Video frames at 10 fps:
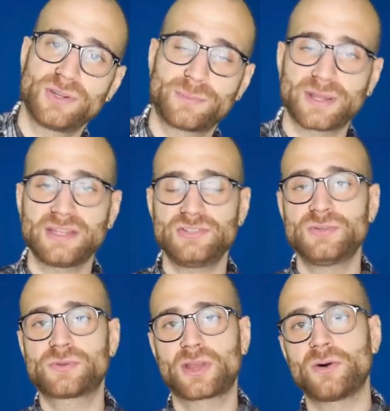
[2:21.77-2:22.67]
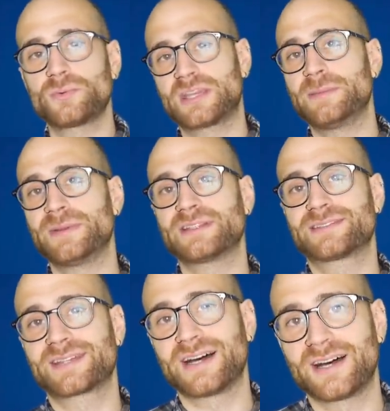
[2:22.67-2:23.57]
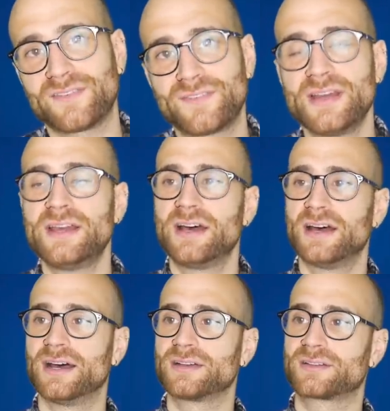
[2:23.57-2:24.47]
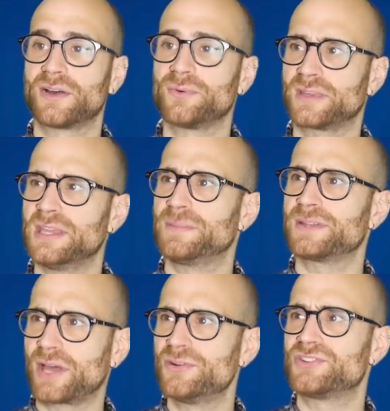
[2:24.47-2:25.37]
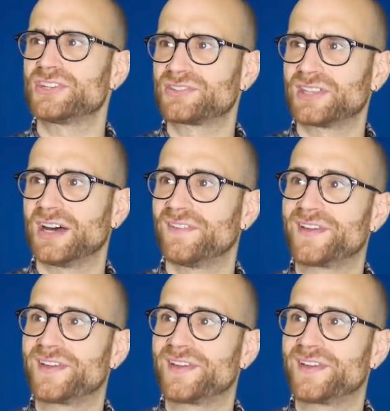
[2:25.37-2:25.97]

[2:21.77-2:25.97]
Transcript: to bring in new goalkeeping staff, uh, goalkeeping coaching staff,